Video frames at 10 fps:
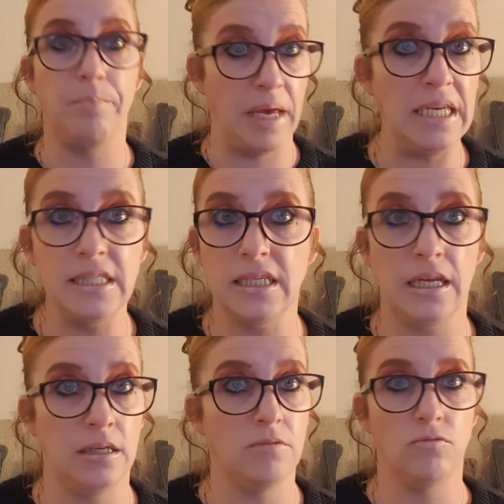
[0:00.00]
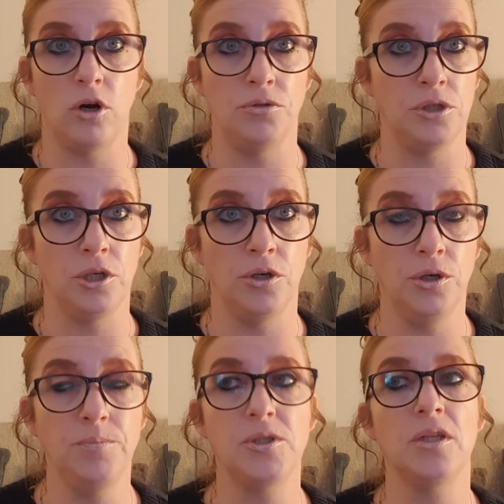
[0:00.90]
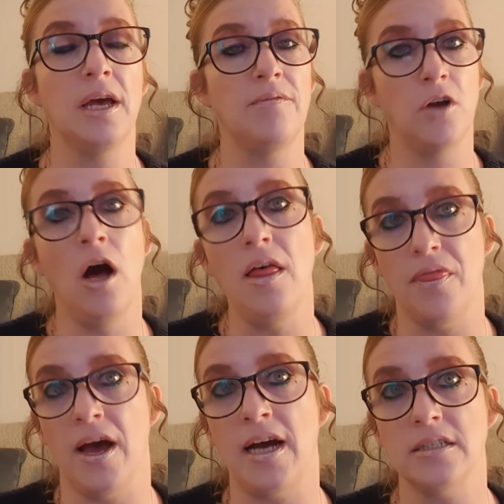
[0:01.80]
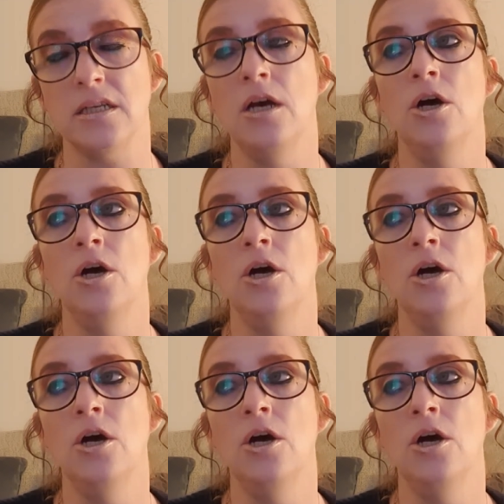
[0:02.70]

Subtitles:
beating Rosi up. So they've got that.